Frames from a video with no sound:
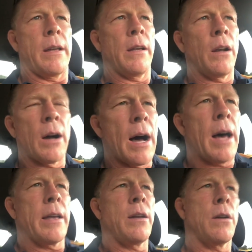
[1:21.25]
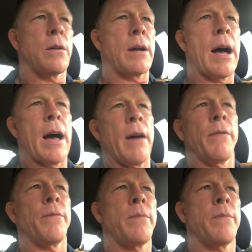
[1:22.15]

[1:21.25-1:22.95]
you know, I've